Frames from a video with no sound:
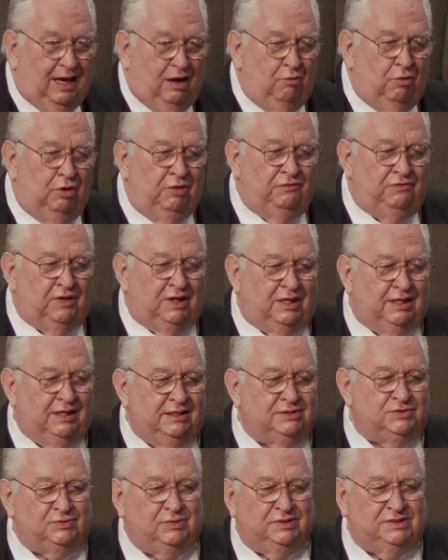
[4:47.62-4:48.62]
I wonder if the
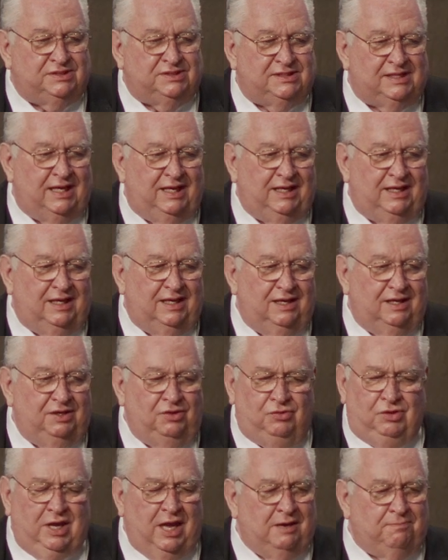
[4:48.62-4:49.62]
kids would say,
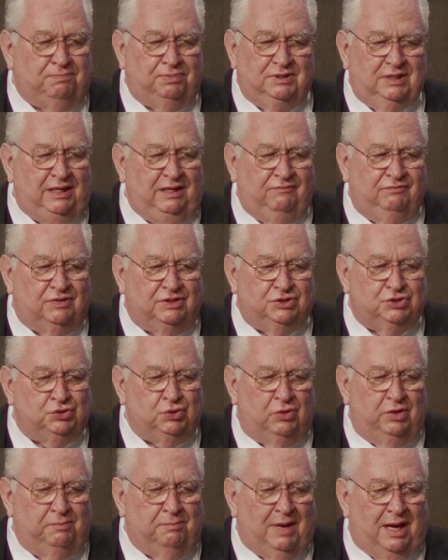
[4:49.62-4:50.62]
you can't believe the
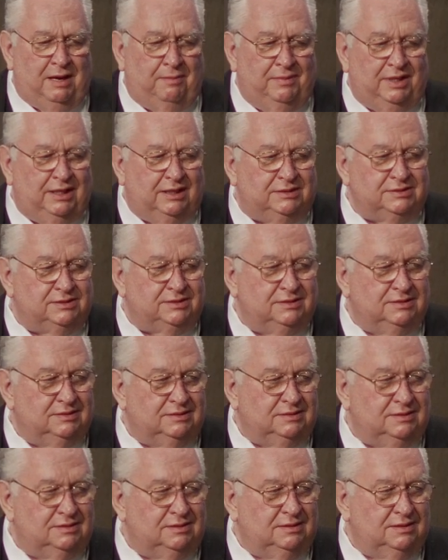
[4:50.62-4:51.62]
joy mom
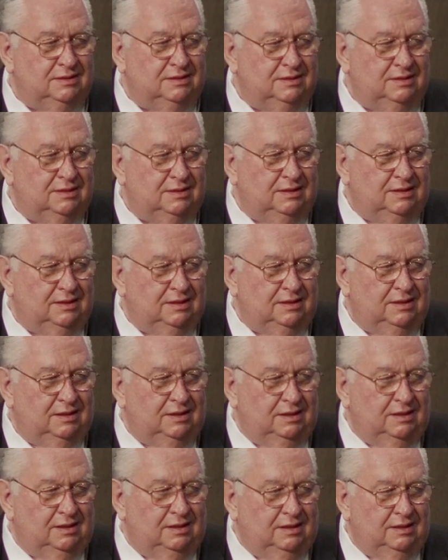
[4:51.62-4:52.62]

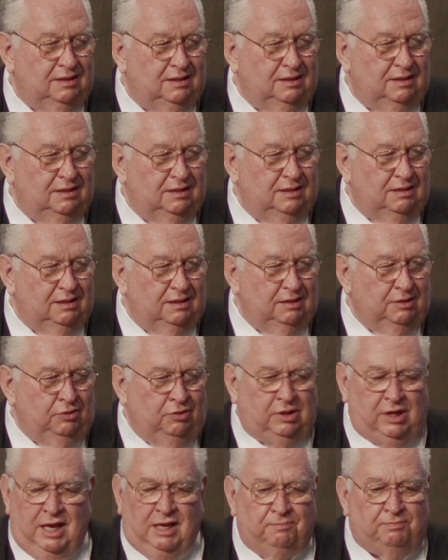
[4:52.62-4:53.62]
has.
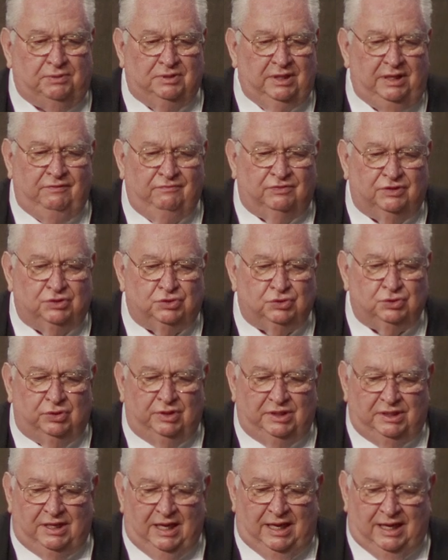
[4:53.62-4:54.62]
You can't believe the
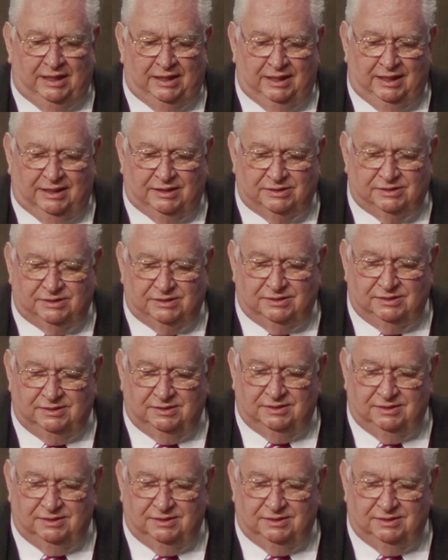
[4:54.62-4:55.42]
joy dad has.